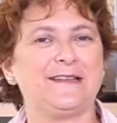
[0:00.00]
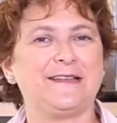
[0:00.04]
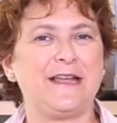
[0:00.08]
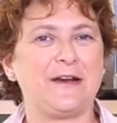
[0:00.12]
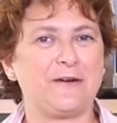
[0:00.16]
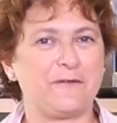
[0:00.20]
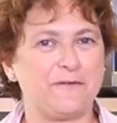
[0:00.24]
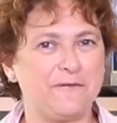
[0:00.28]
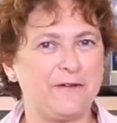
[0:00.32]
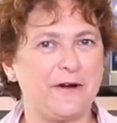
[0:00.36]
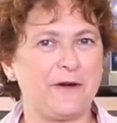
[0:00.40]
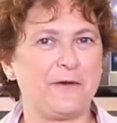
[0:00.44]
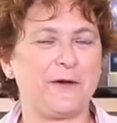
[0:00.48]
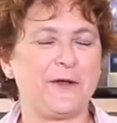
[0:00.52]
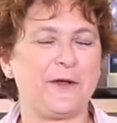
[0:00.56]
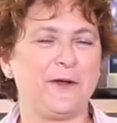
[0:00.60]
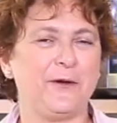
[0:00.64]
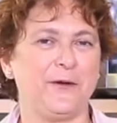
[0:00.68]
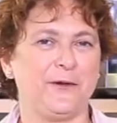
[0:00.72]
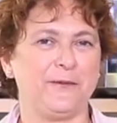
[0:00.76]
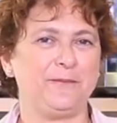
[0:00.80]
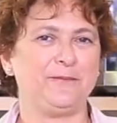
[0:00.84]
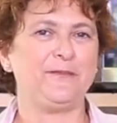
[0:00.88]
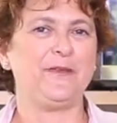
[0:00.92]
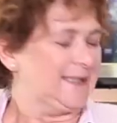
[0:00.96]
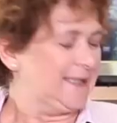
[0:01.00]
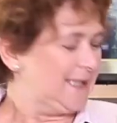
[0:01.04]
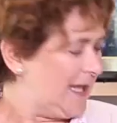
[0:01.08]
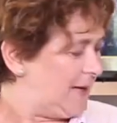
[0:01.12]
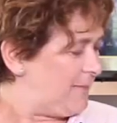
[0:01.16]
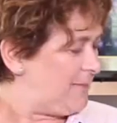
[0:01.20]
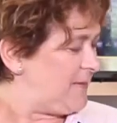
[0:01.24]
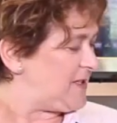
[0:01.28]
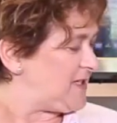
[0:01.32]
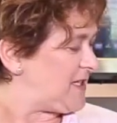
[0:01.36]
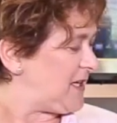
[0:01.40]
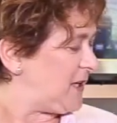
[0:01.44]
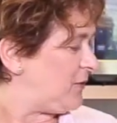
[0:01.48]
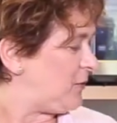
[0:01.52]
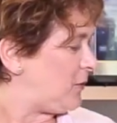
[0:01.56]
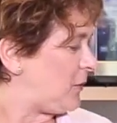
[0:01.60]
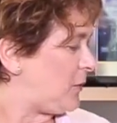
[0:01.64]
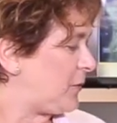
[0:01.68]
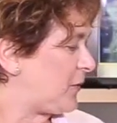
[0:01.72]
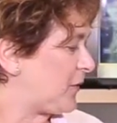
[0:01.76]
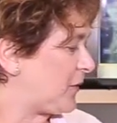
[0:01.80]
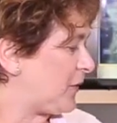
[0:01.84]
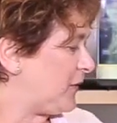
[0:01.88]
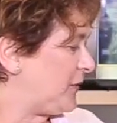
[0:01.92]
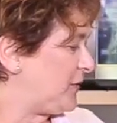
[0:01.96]
They're very good. Let me tell you
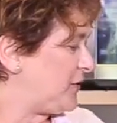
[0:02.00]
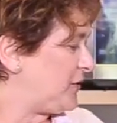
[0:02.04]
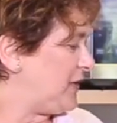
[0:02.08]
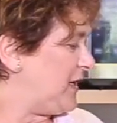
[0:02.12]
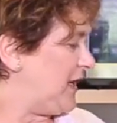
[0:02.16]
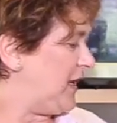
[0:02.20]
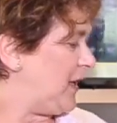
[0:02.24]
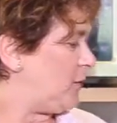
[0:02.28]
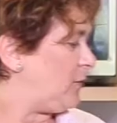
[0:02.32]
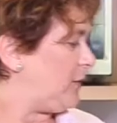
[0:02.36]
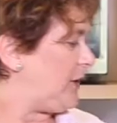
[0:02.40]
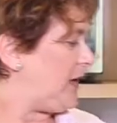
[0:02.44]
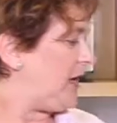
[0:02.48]
what we're going to need.